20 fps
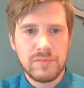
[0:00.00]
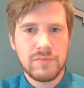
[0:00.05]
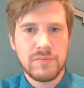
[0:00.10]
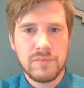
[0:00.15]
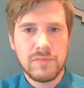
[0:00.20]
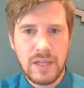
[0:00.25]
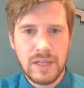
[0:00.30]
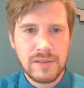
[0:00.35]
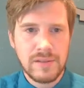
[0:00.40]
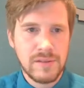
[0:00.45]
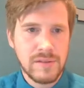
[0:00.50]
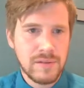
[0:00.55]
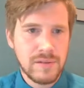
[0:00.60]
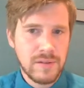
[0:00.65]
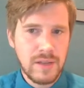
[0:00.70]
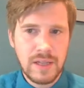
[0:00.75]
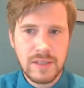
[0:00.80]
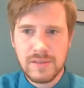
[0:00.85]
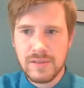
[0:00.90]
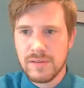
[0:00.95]

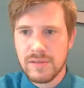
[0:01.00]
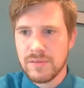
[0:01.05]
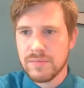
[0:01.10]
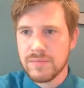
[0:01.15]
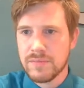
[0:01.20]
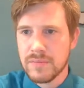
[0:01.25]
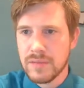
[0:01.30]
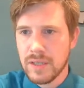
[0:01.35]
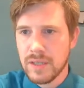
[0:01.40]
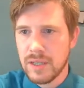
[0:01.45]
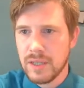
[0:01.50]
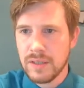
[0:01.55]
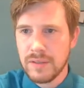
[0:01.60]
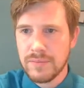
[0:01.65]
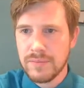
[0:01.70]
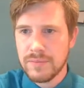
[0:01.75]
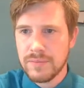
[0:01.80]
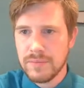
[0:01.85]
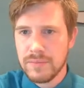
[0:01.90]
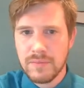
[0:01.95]
That's kind
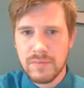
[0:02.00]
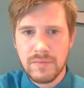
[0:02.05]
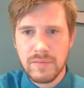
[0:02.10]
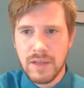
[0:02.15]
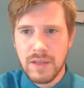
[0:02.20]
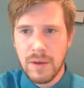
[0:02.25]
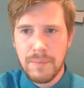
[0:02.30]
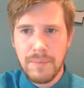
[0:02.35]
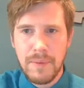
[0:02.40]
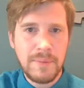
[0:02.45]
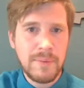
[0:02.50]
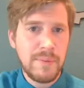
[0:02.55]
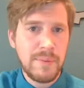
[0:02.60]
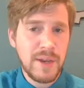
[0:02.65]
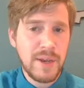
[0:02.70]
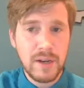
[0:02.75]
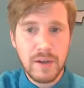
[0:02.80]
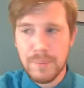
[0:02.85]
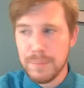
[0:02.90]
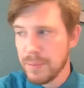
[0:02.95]
of, that maybe
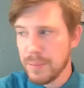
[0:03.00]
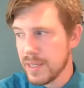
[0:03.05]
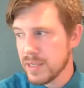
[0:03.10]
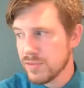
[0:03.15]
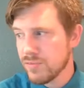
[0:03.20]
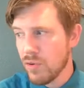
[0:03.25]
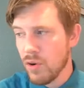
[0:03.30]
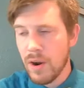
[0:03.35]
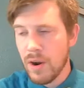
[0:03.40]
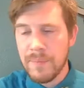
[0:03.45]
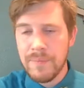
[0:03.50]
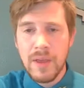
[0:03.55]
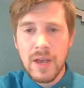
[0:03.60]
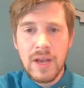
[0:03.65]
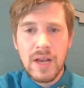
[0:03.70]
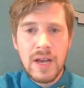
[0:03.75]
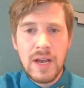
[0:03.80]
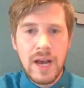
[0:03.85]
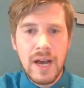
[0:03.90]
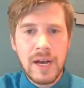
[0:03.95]
be a good place for it.
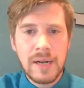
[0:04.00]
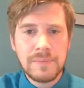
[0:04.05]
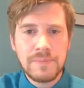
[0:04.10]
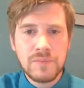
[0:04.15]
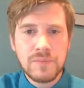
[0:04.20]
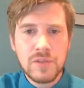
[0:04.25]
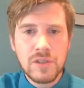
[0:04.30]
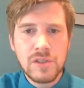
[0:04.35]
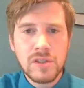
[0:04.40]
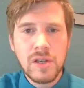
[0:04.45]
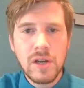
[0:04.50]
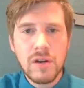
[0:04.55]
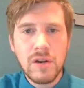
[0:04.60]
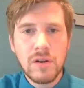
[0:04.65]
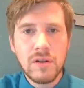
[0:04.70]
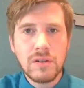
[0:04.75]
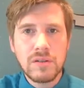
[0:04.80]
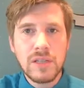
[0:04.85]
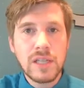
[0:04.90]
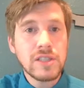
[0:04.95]

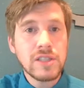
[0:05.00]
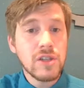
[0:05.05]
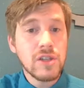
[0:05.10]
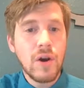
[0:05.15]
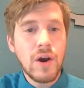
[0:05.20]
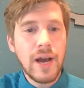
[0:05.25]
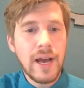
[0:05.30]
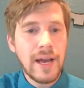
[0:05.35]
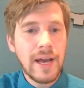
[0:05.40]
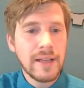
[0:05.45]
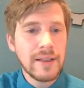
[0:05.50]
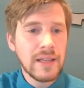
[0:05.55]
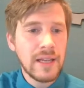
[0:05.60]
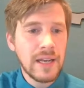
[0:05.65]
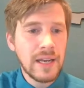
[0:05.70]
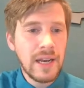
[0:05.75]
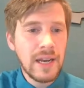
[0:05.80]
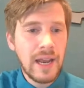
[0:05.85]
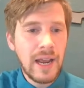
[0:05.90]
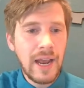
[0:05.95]
So let's go ahead
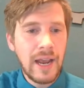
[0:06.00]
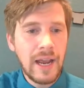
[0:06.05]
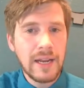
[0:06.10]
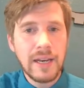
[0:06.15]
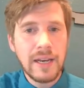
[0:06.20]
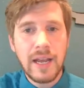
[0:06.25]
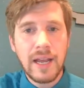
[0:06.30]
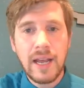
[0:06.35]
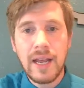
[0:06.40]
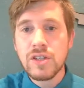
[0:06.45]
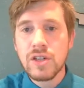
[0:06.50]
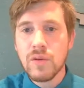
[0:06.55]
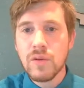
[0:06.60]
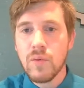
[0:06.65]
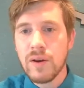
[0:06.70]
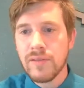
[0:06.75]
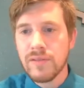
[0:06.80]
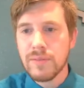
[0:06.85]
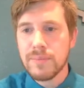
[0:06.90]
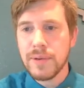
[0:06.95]
then and enter
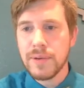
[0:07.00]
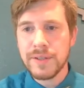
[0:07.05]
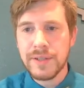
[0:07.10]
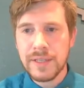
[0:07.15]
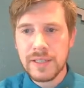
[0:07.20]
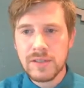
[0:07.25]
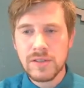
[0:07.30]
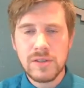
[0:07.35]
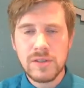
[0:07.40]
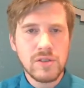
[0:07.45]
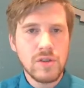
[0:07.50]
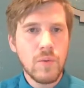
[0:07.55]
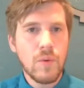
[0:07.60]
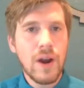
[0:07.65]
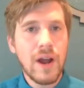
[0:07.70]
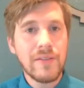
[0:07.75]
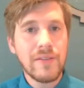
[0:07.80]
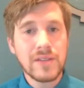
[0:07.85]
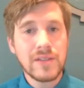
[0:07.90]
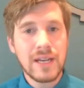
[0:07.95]
one of the buildings. So
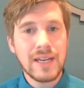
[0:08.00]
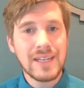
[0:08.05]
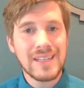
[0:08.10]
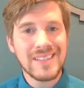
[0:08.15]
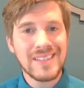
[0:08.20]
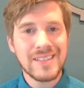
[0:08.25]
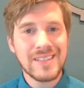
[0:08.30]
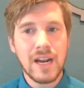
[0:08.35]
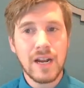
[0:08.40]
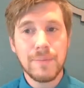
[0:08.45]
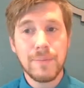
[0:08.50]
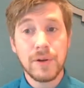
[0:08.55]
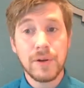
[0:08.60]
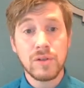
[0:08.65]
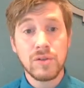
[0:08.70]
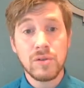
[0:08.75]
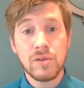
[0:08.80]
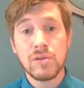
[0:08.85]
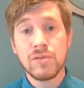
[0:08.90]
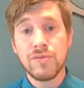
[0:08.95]
what I've done is set up a
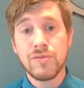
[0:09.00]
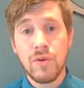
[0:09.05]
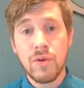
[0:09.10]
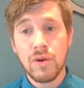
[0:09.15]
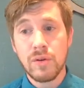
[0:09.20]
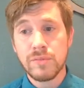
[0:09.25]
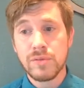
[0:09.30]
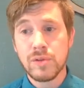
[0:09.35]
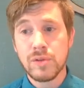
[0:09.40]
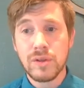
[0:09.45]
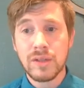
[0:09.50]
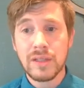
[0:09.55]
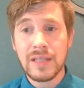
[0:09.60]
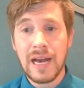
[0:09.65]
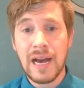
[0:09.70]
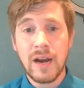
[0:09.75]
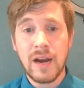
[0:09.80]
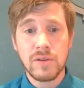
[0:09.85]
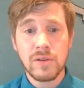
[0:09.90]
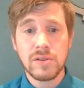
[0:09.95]
Google form to
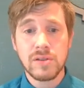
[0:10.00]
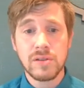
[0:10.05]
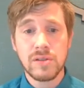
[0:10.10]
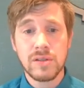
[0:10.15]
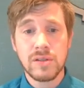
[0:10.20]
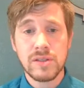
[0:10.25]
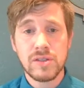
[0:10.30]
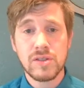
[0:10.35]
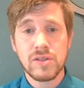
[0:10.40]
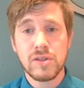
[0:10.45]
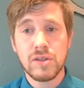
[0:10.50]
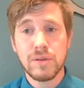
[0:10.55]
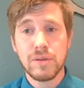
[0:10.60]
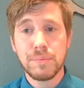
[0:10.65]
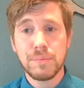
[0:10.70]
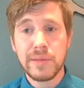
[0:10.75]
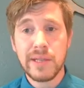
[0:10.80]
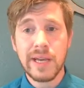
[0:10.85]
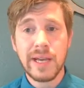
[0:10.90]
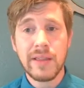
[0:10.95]
allow students to
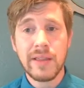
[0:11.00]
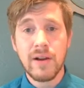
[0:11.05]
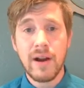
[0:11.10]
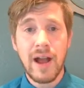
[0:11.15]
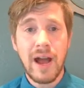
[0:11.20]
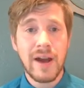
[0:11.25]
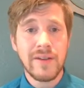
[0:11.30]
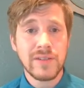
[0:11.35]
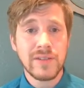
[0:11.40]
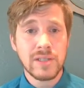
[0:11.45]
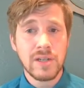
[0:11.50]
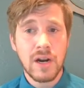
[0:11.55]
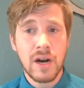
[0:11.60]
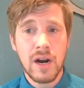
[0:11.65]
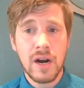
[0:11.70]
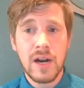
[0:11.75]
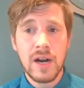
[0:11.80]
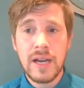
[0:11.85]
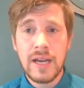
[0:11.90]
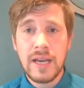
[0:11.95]
play their
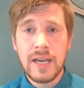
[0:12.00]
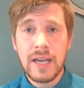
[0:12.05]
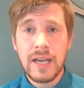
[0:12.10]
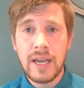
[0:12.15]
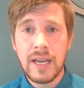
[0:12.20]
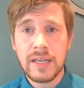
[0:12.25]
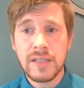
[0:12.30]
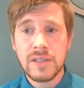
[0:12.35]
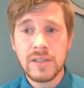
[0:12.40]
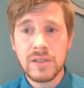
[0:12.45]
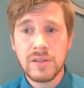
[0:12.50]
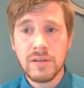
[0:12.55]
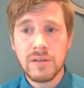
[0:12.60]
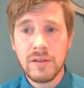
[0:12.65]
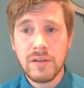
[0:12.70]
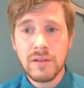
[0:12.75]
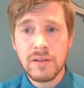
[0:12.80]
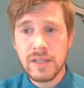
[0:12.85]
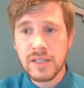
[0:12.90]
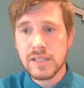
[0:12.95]
avatar
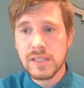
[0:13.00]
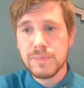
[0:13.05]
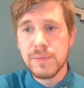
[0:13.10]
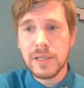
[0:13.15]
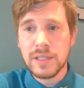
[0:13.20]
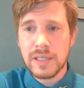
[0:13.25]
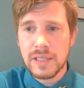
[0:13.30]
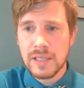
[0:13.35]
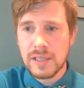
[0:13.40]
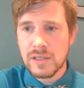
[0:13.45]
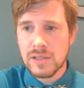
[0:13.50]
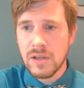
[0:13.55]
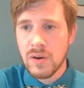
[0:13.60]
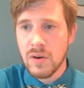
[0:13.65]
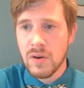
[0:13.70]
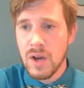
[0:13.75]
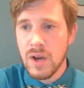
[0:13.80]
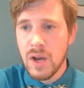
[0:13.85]
into these buildings. So